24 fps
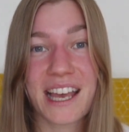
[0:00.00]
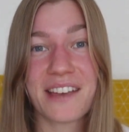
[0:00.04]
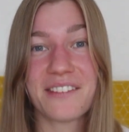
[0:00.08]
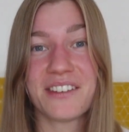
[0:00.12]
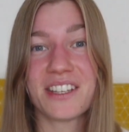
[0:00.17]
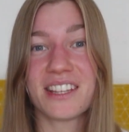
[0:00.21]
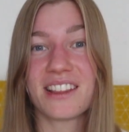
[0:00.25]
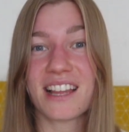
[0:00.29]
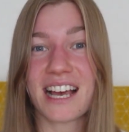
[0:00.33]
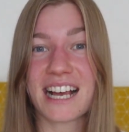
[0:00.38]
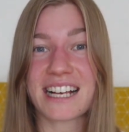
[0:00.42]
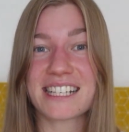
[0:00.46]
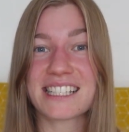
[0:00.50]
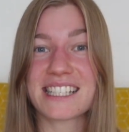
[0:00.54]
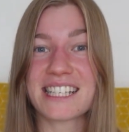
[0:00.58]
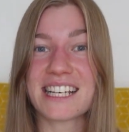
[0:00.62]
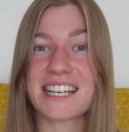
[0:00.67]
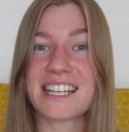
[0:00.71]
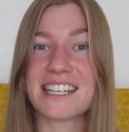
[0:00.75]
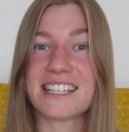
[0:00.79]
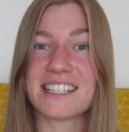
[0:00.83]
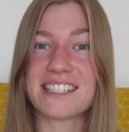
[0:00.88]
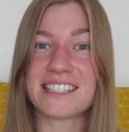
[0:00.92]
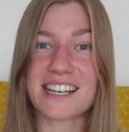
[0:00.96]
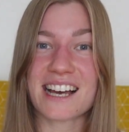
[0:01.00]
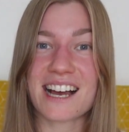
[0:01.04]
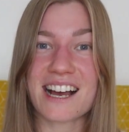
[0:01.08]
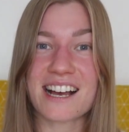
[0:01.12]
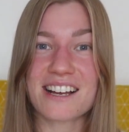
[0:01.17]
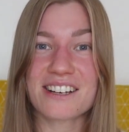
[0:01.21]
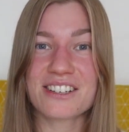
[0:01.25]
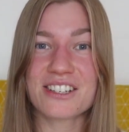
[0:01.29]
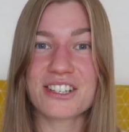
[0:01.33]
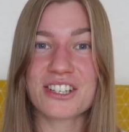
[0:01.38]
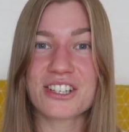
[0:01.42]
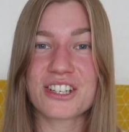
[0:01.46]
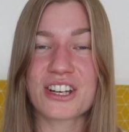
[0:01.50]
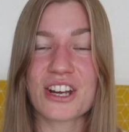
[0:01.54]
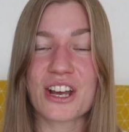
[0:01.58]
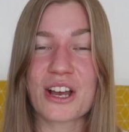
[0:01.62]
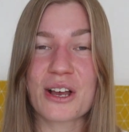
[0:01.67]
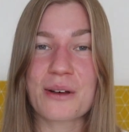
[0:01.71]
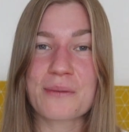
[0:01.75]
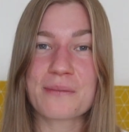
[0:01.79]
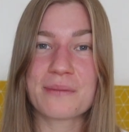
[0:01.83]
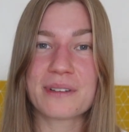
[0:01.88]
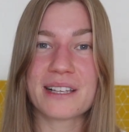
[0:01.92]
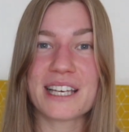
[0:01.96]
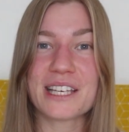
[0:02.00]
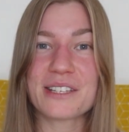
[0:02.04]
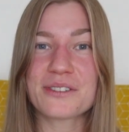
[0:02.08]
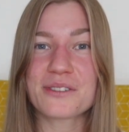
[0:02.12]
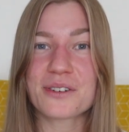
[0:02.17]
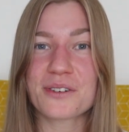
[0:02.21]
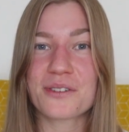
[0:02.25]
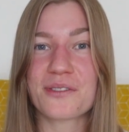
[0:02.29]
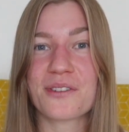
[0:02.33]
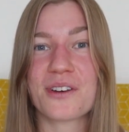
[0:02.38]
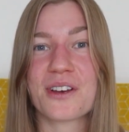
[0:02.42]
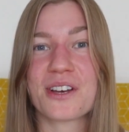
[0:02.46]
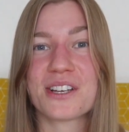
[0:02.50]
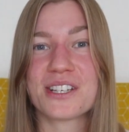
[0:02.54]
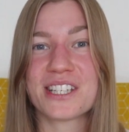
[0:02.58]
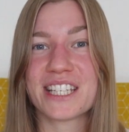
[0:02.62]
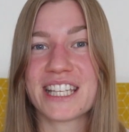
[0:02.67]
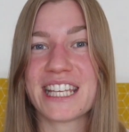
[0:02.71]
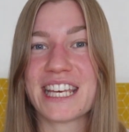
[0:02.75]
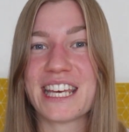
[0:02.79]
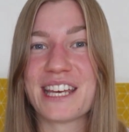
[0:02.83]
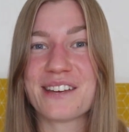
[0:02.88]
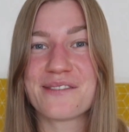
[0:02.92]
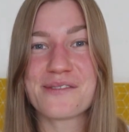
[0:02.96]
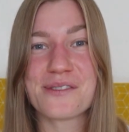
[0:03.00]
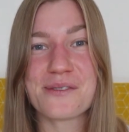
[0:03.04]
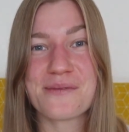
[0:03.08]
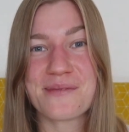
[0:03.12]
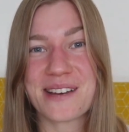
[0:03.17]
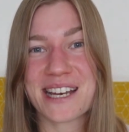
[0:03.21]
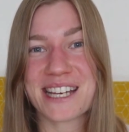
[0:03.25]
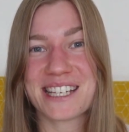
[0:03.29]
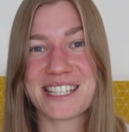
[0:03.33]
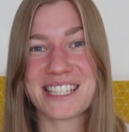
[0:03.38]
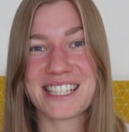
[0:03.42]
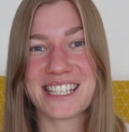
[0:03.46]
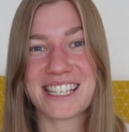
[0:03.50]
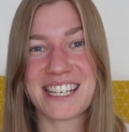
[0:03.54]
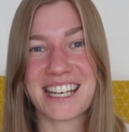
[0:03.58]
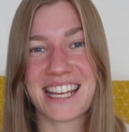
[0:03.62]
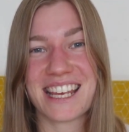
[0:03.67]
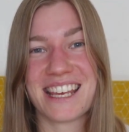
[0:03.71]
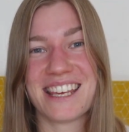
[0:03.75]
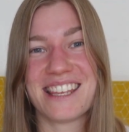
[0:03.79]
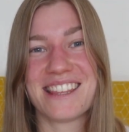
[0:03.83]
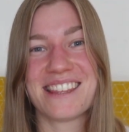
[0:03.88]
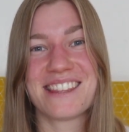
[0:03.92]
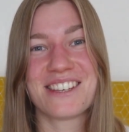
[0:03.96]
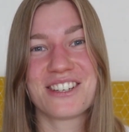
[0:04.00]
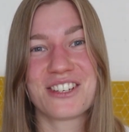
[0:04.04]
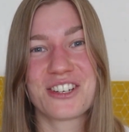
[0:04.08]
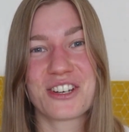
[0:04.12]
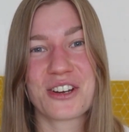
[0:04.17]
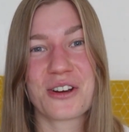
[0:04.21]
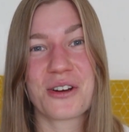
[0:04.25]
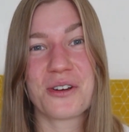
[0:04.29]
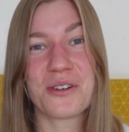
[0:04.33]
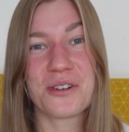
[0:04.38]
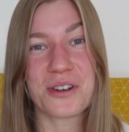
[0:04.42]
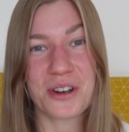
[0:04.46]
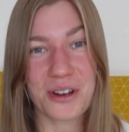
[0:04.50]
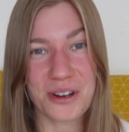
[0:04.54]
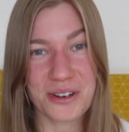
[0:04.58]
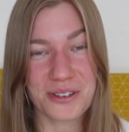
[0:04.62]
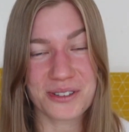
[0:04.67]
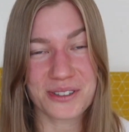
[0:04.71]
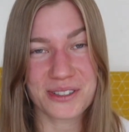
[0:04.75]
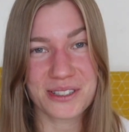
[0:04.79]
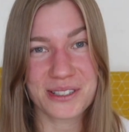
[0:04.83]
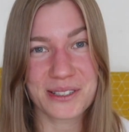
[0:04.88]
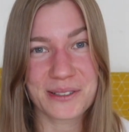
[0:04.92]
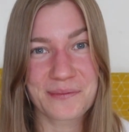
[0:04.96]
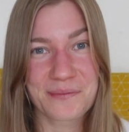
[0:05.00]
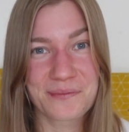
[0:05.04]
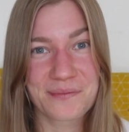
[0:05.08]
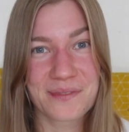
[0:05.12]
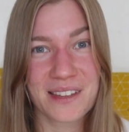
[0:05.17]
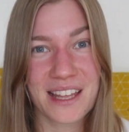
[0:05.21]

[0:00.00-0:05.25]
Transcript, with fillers: If you'd like to get in touch, please refer to the information in the show notes.